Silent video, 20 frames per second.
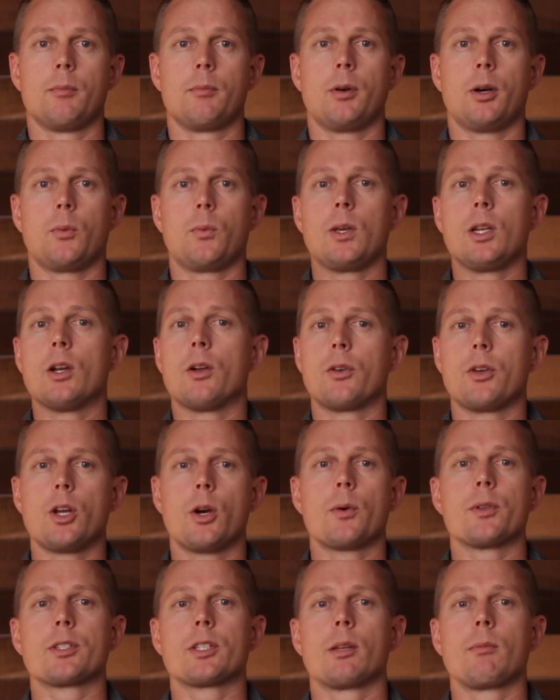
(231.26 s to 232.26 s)
but we don't
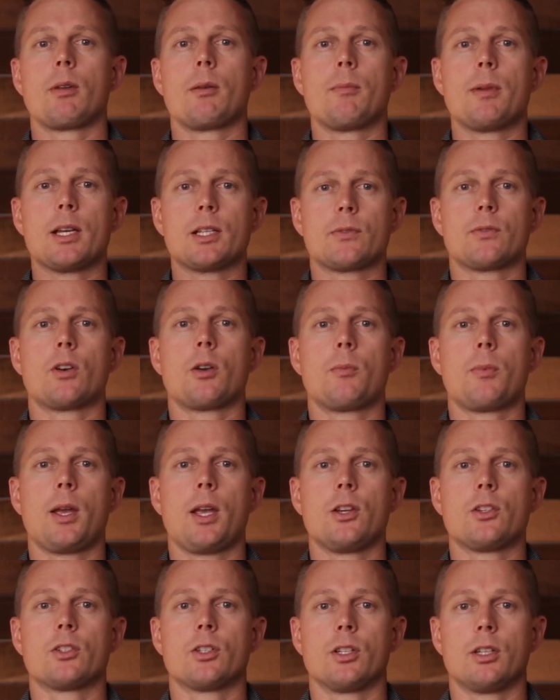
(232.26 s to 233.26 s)
know what's going to be best for a
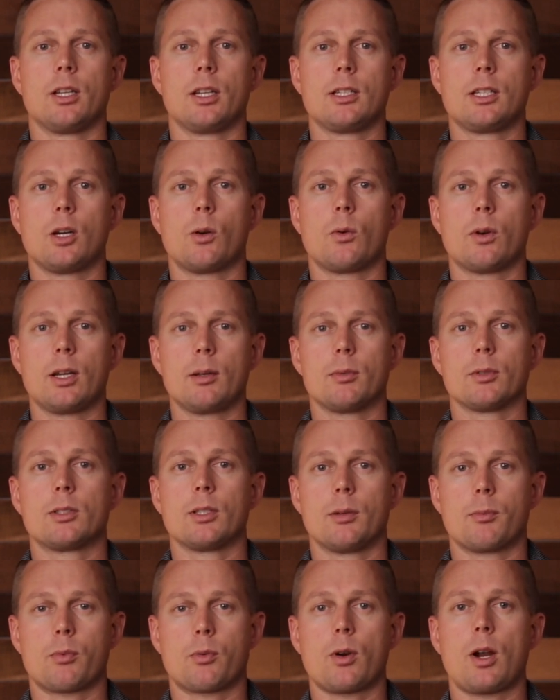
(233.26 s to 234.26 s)
patient until we're able
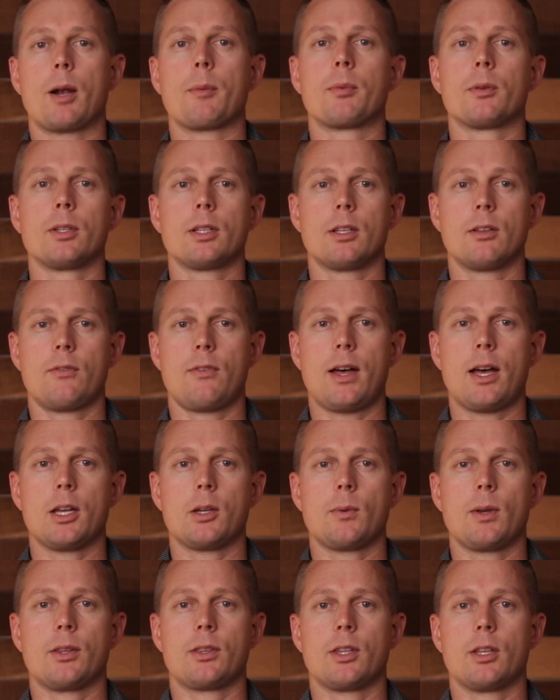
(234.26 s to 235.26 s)
to properly
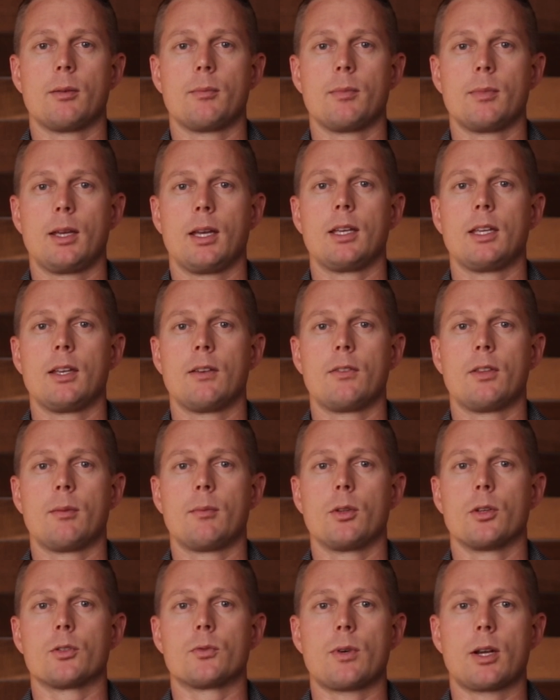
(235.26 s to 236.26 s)
evaluate them and give
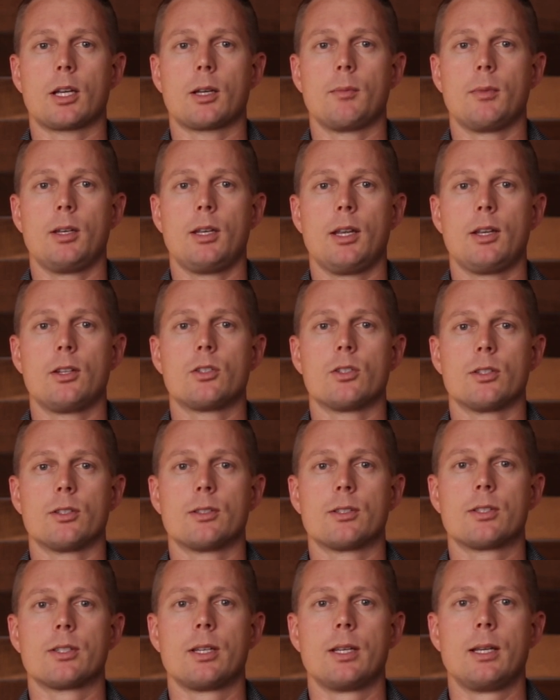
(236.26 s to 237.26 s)
them those
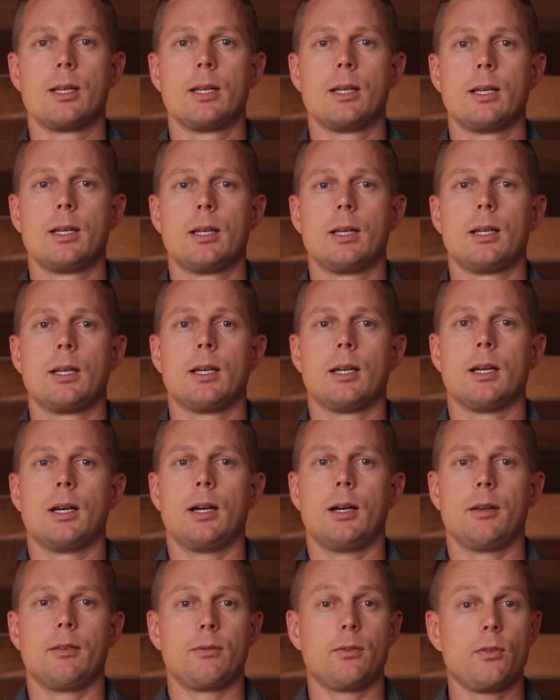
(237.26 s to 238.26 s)
recommendations.
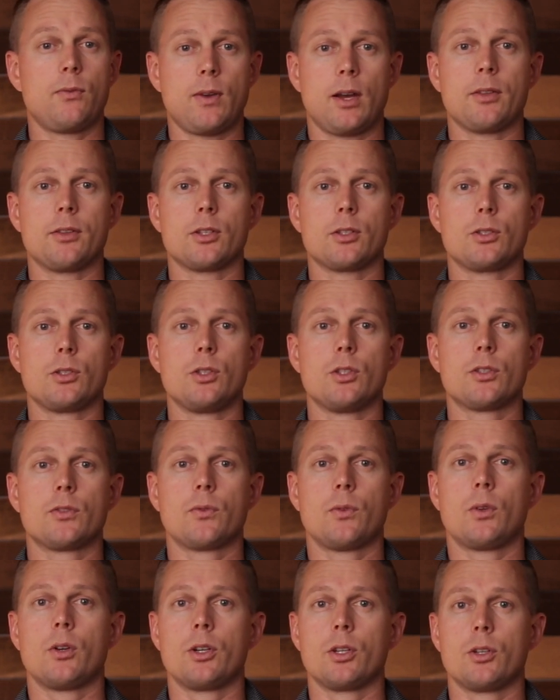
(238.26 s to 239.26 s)
Uh, if you found this
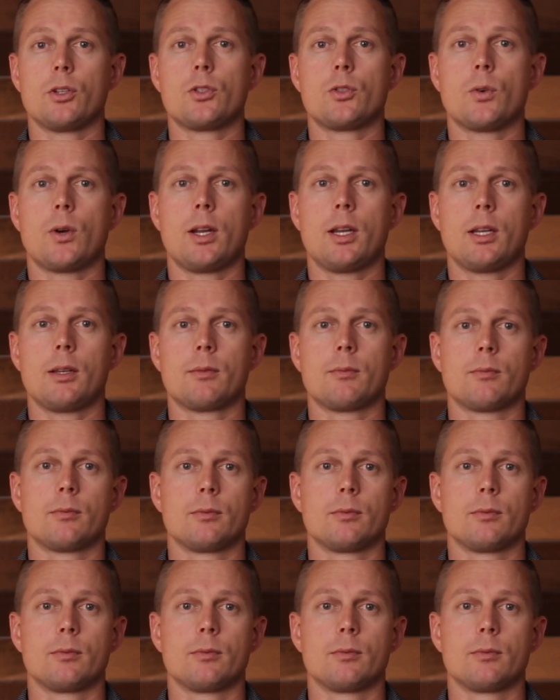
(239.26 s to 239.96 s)
useful or you enjoyed it,